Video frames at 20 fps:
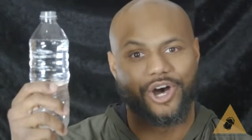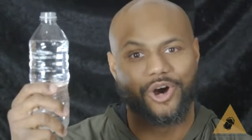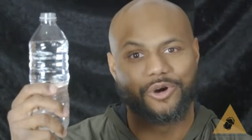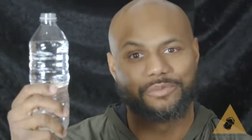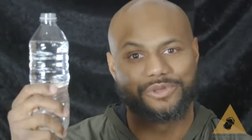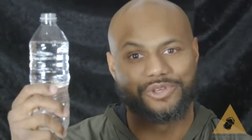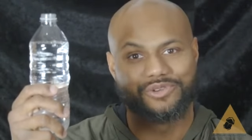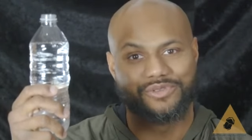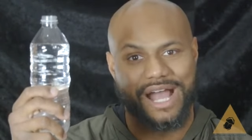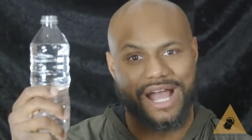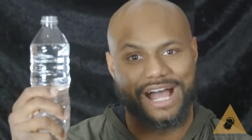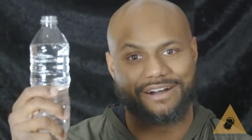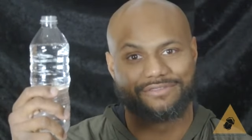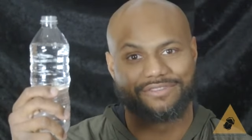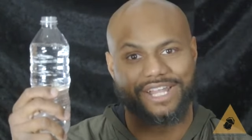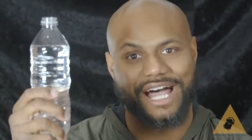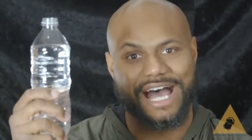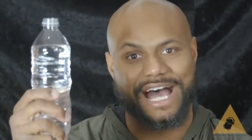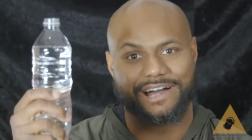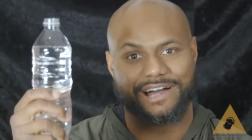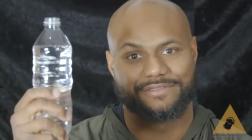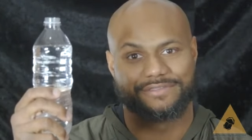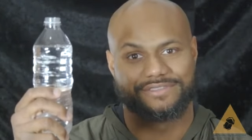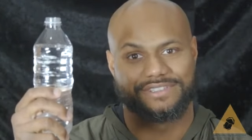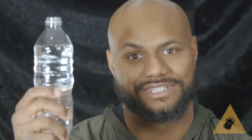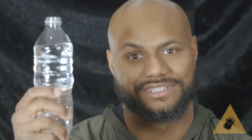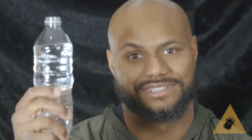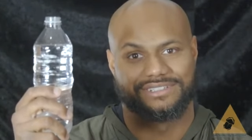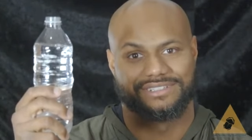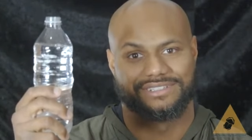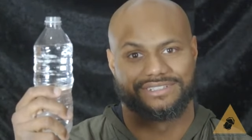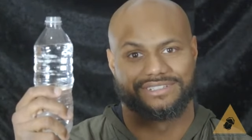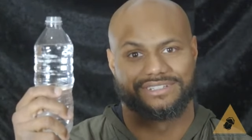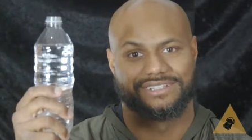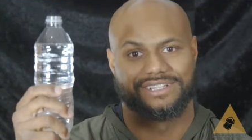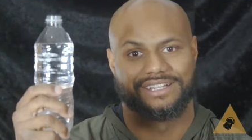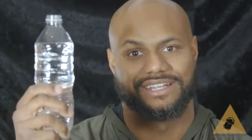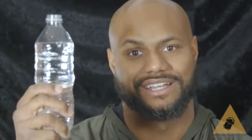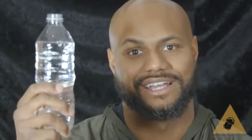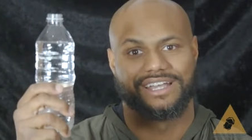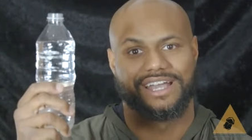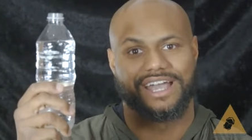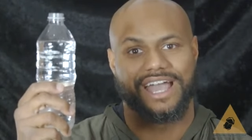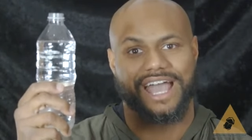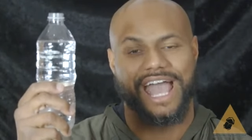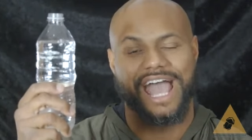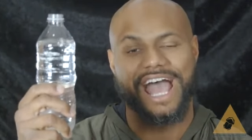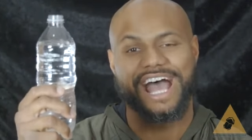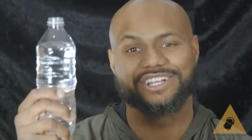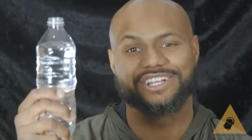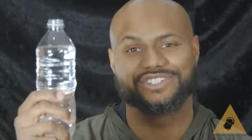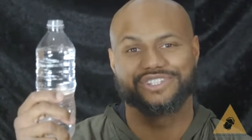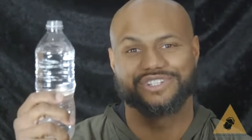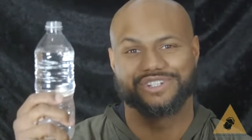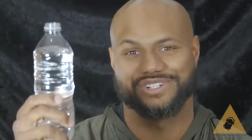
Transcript: help you have left. Ask